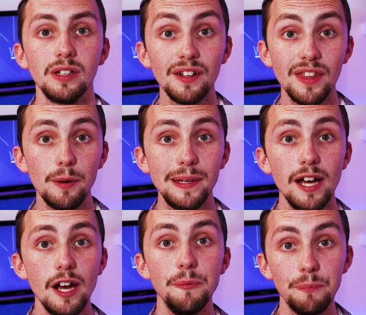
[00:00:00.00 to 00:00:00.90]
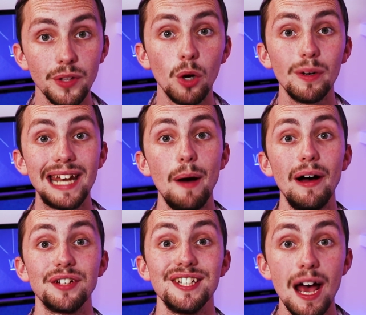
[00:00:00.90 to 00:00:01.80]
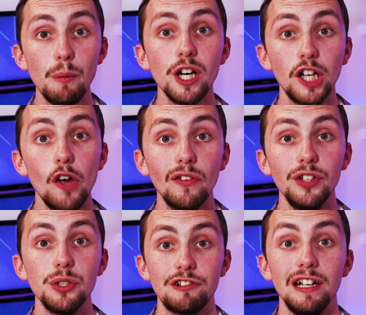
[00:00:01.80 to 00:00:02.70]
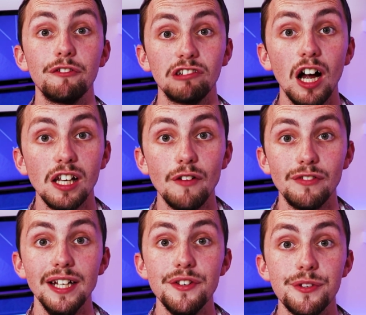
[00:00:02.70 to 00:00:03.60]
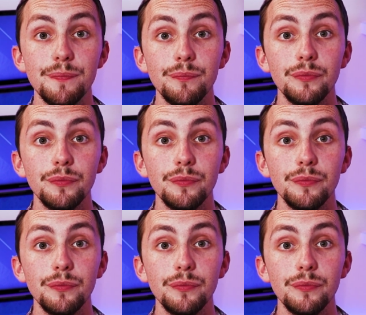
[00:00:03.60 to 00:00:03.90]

And there we go. We now have a network overview screen for our Lovelace.